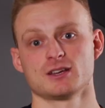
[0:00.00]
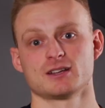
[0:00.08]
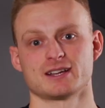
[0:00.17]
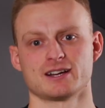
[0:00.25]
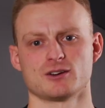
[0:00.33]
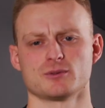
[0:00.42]

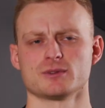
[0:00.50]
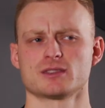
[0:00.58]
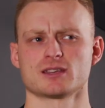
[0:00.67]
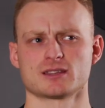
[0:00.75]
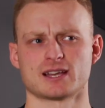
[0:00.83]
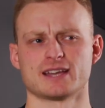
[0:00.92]
Now, we
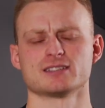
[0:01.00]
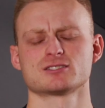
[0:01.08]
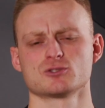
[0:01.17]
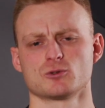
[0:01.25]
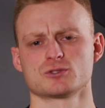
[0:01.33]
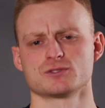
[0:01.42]
think that is
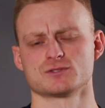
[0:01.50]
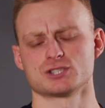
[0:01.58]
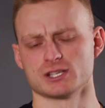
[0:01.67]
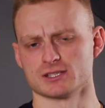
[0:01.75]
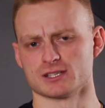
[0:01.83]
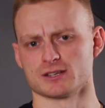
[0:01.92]
sort of
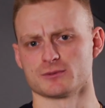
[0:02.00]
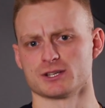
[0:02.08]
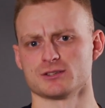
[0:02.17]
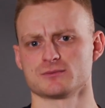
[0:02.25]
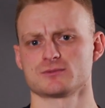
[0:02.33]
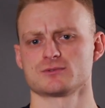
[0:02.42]
cheating when
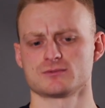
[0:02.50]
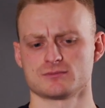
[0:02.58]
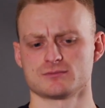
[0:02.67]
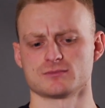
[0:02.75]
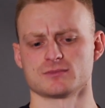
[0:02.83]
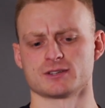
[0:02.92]
you're
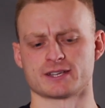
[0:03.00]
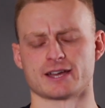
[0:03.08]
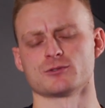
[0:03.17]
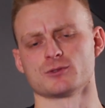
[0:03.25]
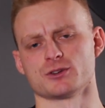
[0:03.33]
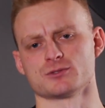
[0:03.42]

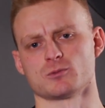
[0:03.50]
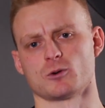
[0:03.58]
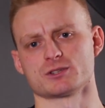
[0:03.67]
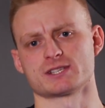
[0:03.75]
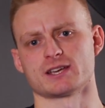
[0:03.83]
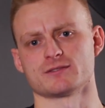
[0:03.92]
getting all those
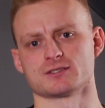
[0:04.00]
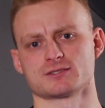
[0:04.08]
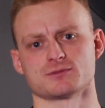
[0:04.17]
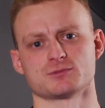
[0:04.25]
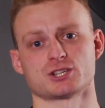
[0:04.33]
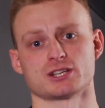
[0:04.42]
watt savings
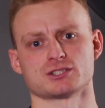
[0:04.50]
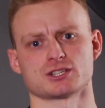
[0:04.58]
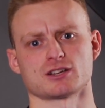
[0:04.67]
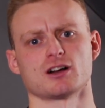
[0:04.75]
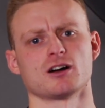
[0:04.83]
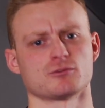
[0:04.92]
from
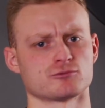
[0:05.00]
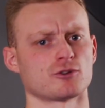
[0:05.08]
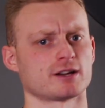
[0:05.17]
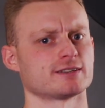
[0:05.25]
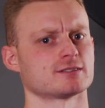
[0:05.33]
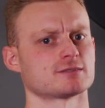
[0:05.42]
changing a
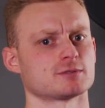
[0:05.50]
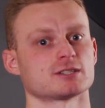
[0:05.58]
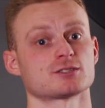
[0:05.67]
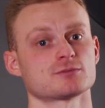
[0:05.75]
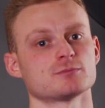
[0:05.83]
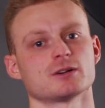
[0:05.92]
rider's
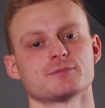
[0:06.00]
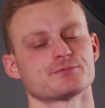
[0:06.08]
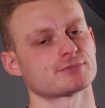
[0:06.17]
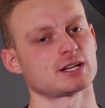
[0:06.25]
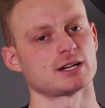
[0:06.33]
position, but